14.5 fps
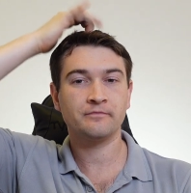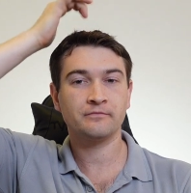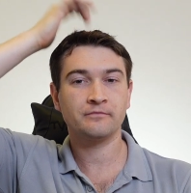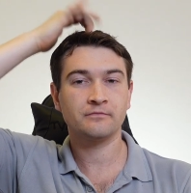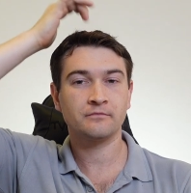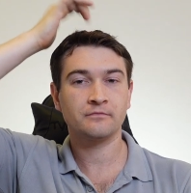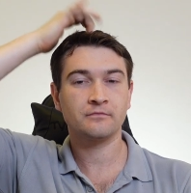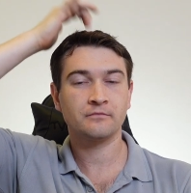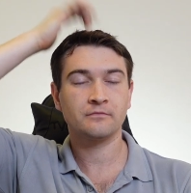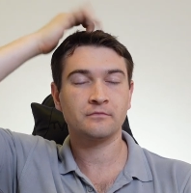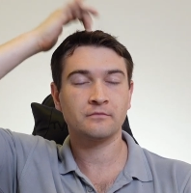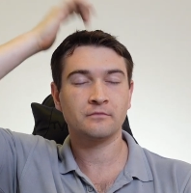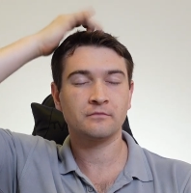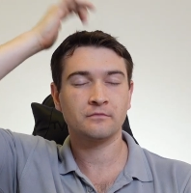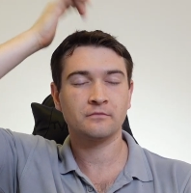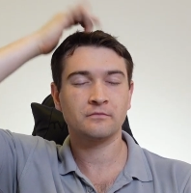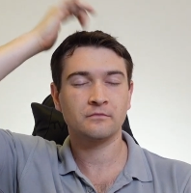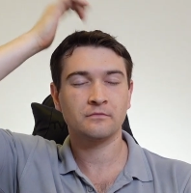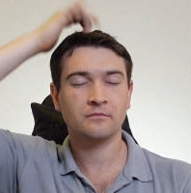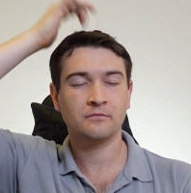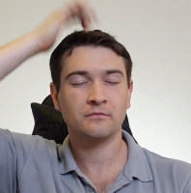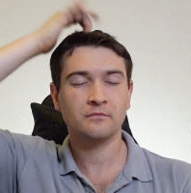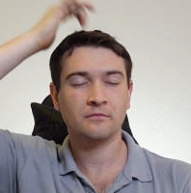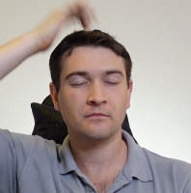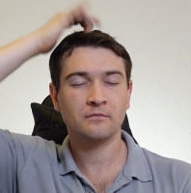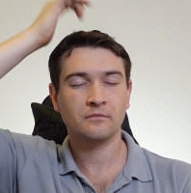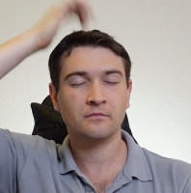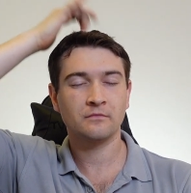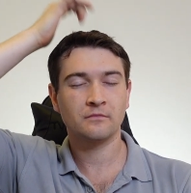
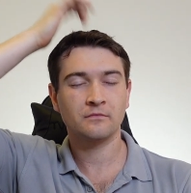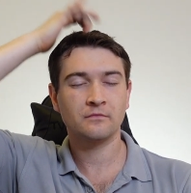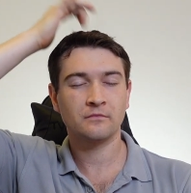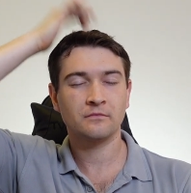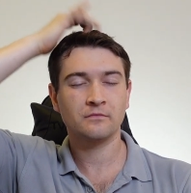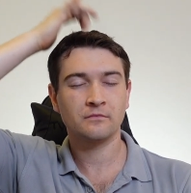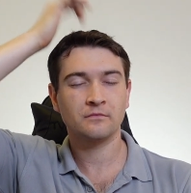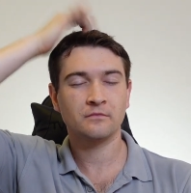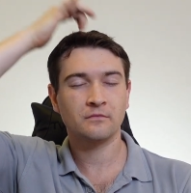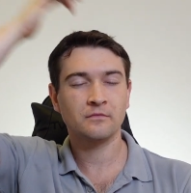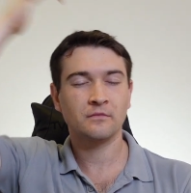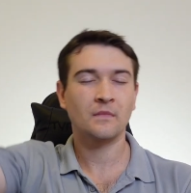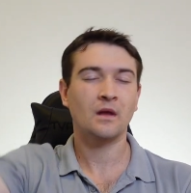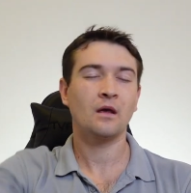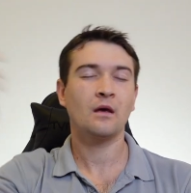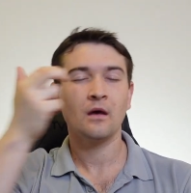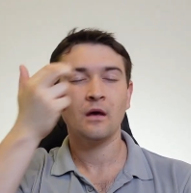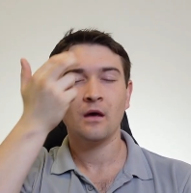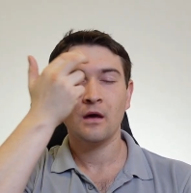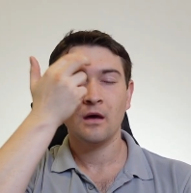Nobody speaks.